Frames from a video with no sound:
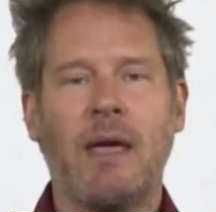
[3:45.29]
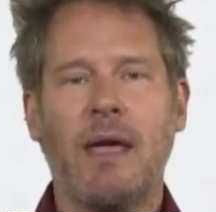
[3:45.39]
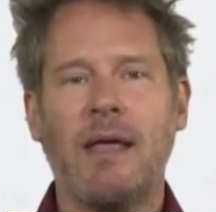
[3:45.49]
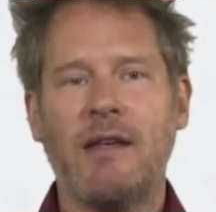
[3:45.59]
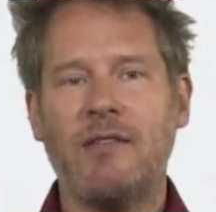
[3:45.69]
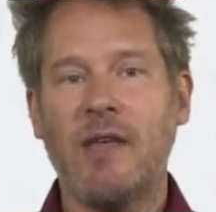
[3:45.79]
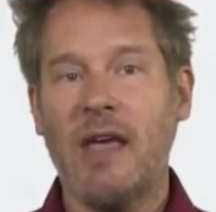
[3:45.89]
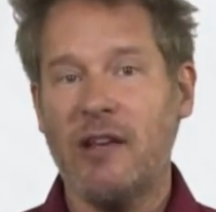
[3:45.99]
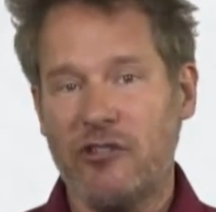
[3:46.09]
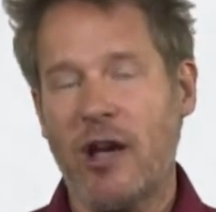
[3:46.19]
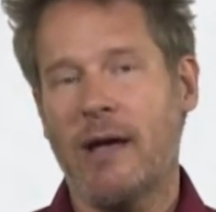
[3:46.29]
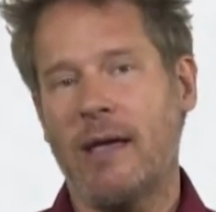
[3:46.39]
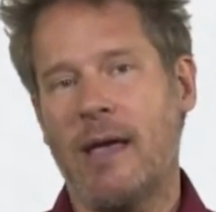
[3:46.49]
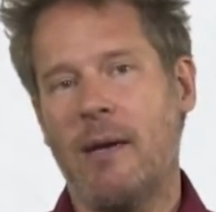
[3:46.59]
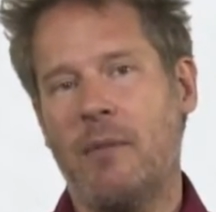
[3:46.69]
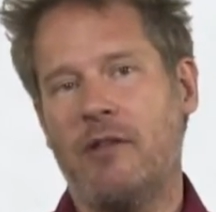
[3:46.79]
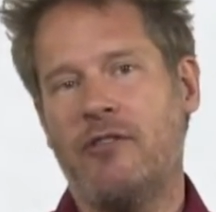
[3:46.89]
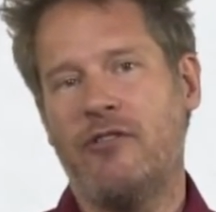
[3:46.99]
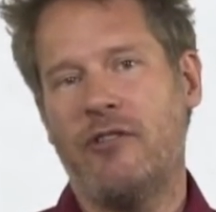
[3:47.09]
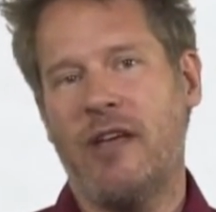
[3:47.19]
It is a shocking
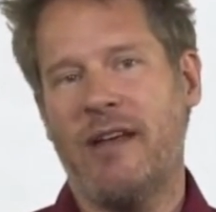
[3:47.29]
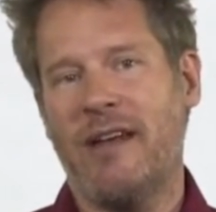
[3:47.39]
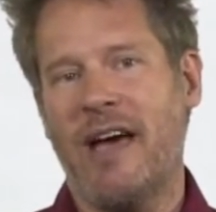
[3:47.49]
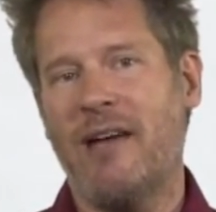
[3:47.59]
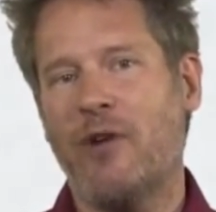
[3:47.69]
image, and I have